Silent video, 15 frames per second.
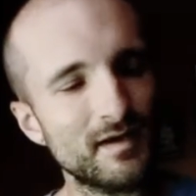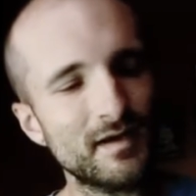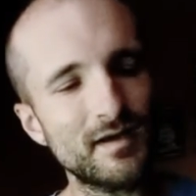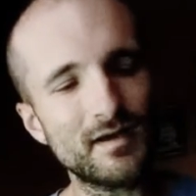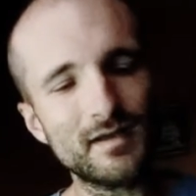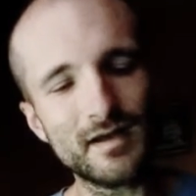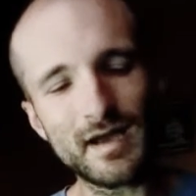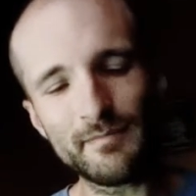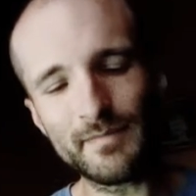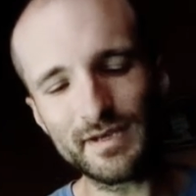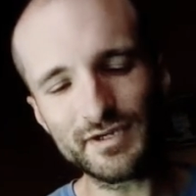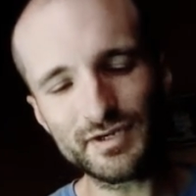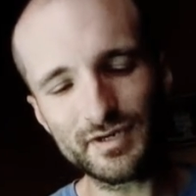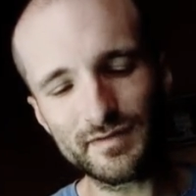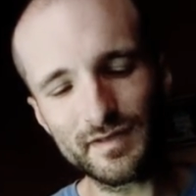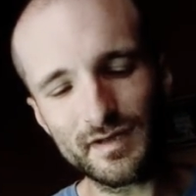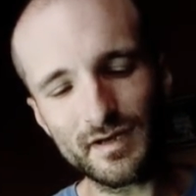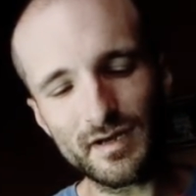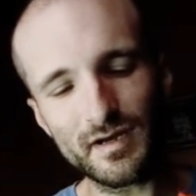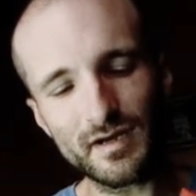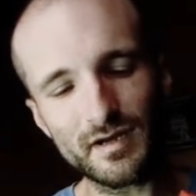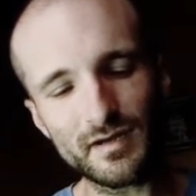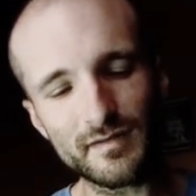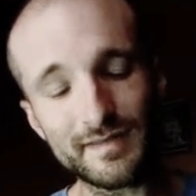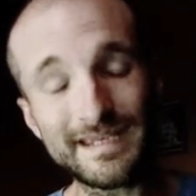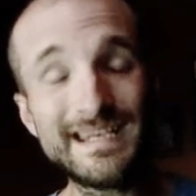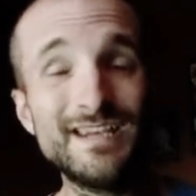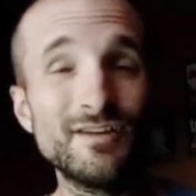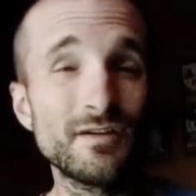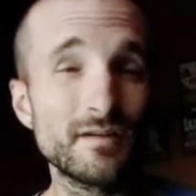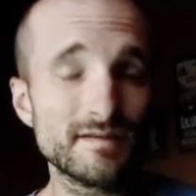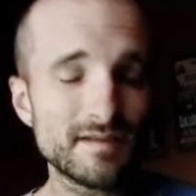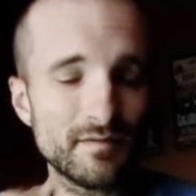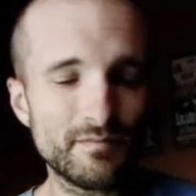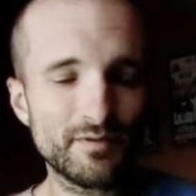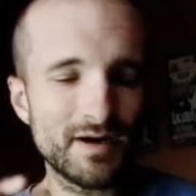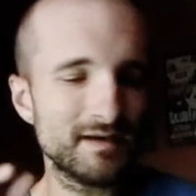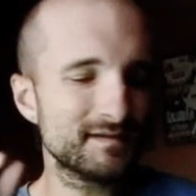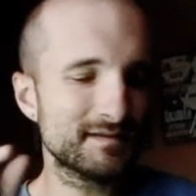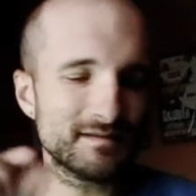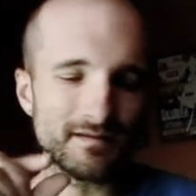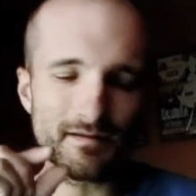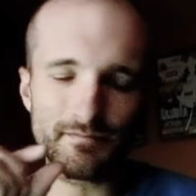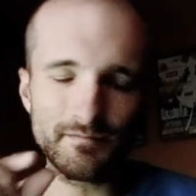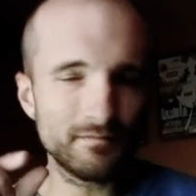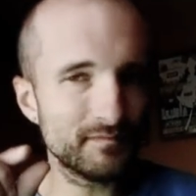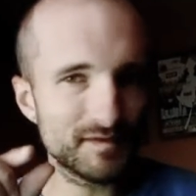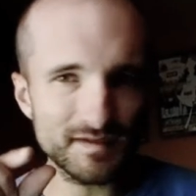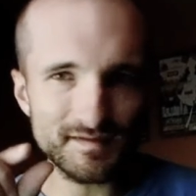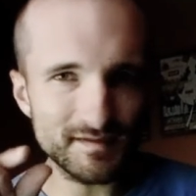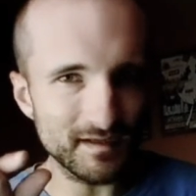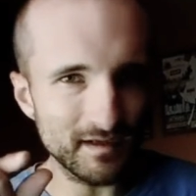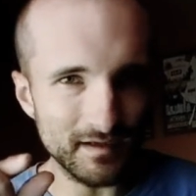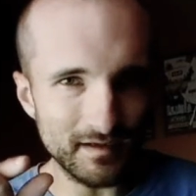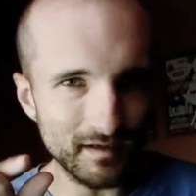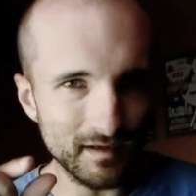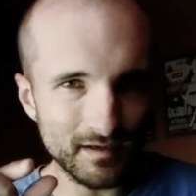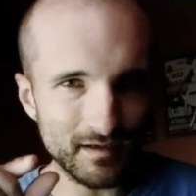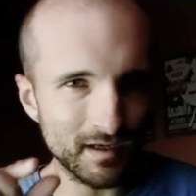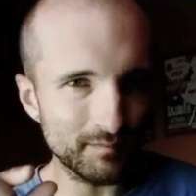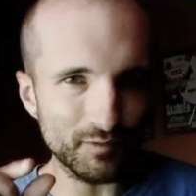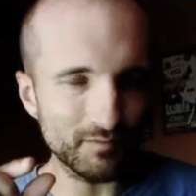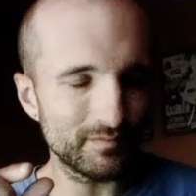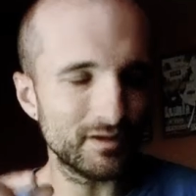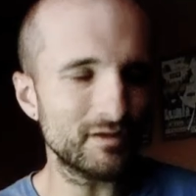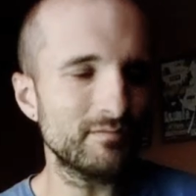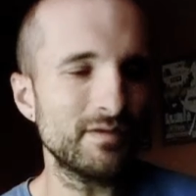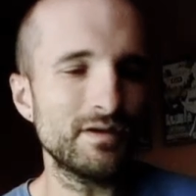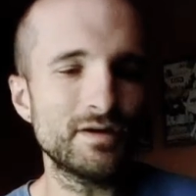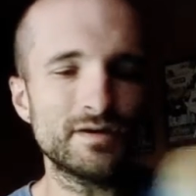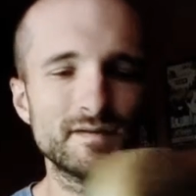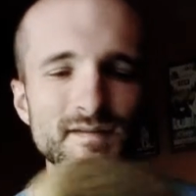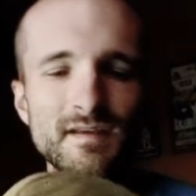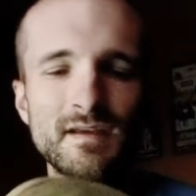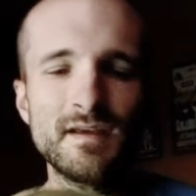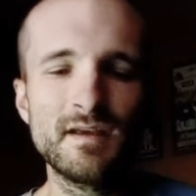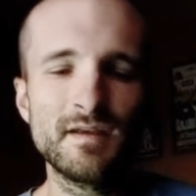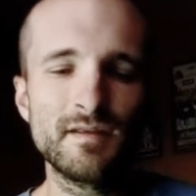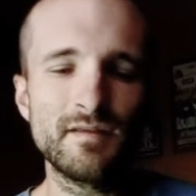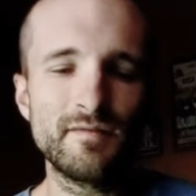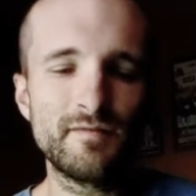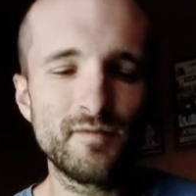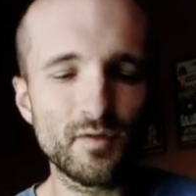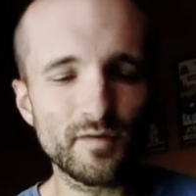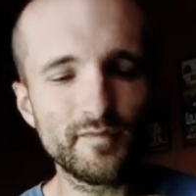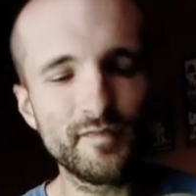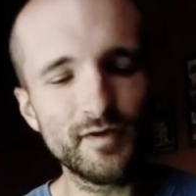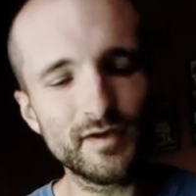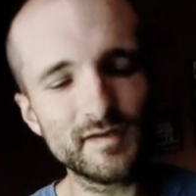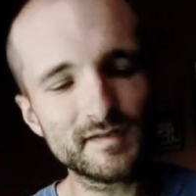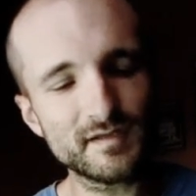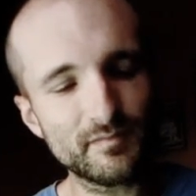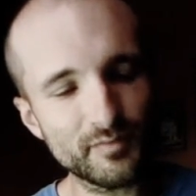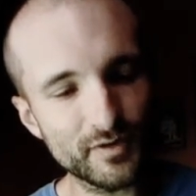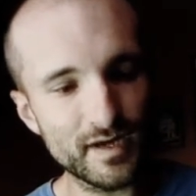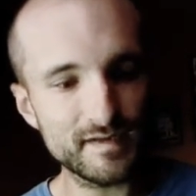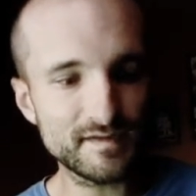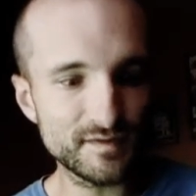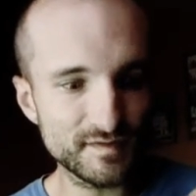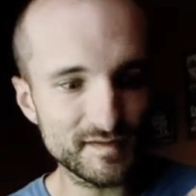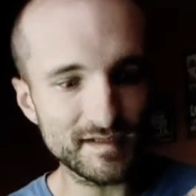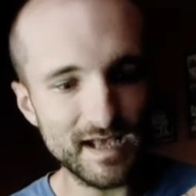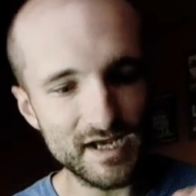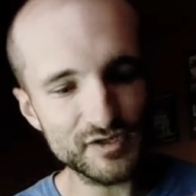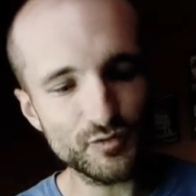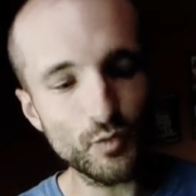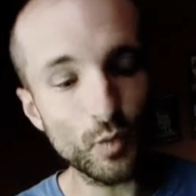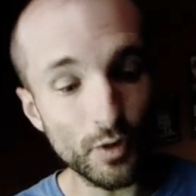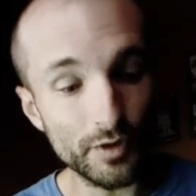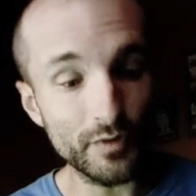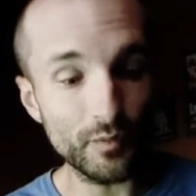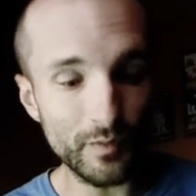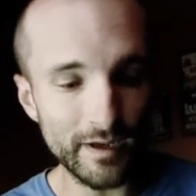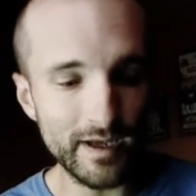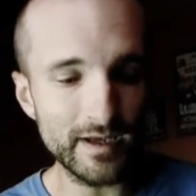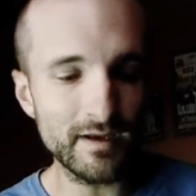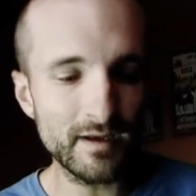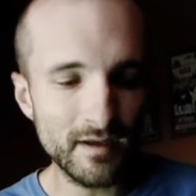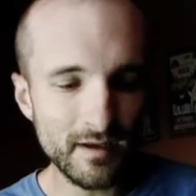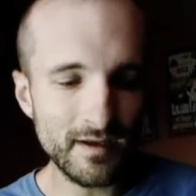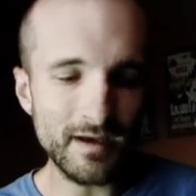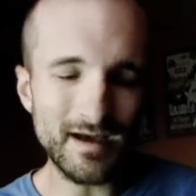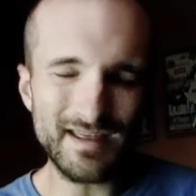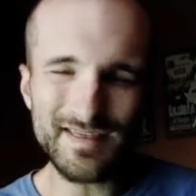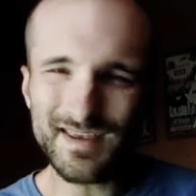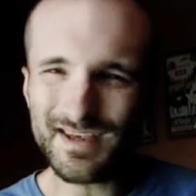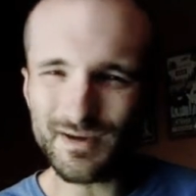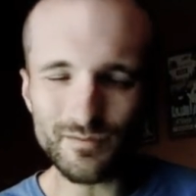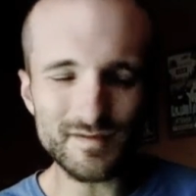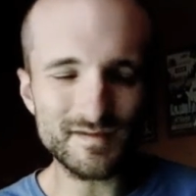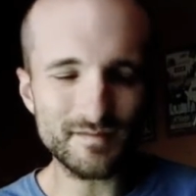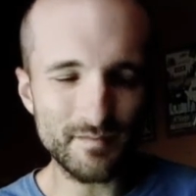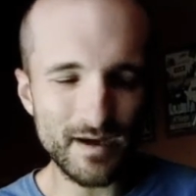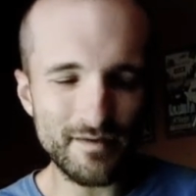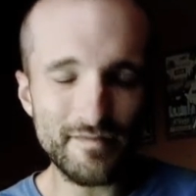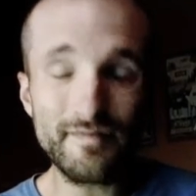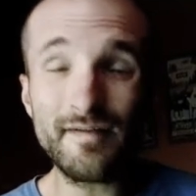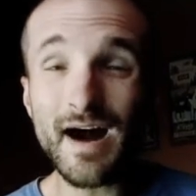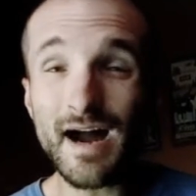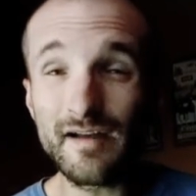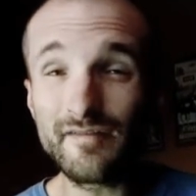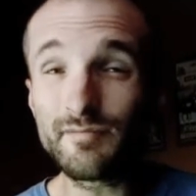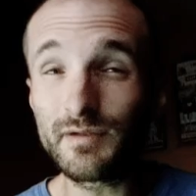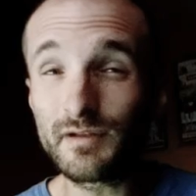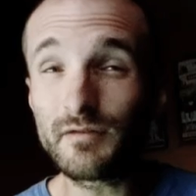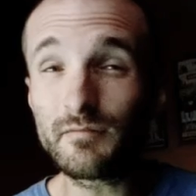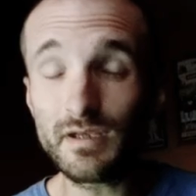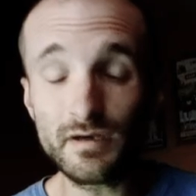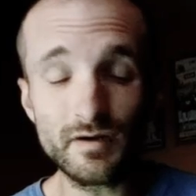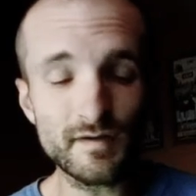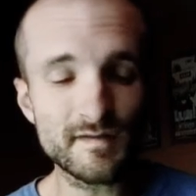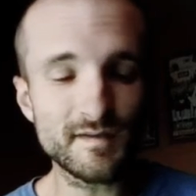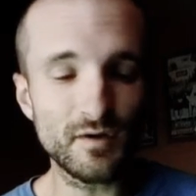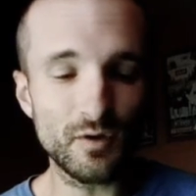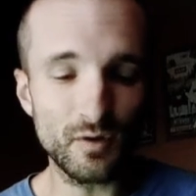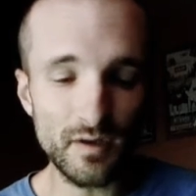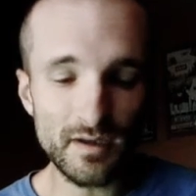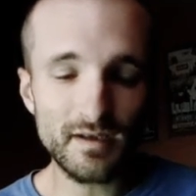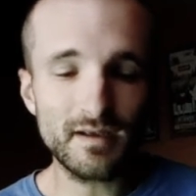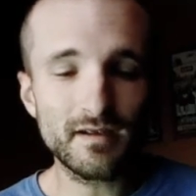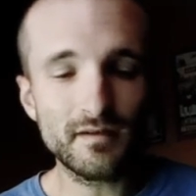I measured the heel is compressed just a couple millimeters. The forefoot is compressed / worn away. I think it was about 5 millimeters. So